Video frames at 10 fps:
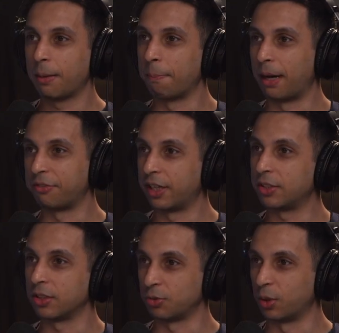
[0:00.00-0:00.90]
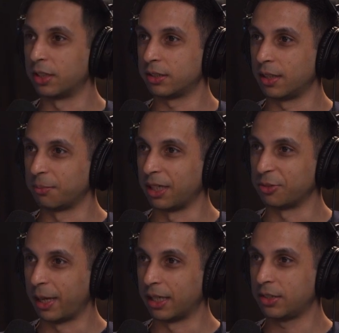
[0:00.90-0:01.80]
My French is worse than my
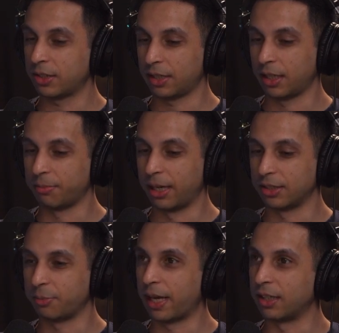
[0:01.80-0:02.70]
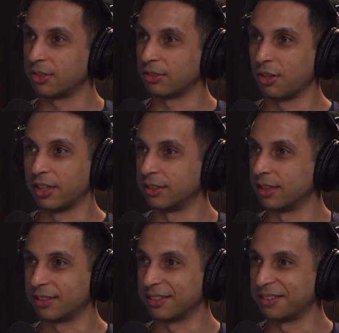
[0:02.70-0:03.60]
Spanish, and my Spanish is
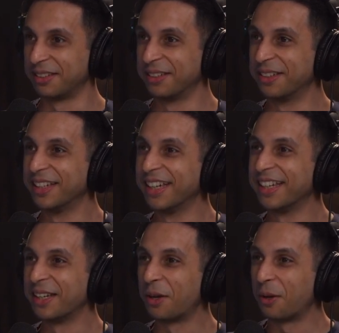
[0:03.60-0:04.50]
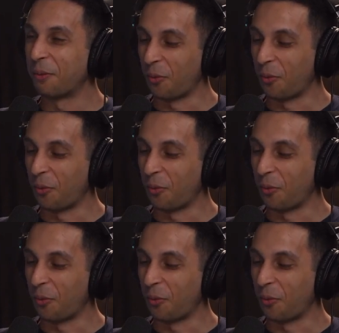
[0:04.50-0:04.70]
non-existent. Nice.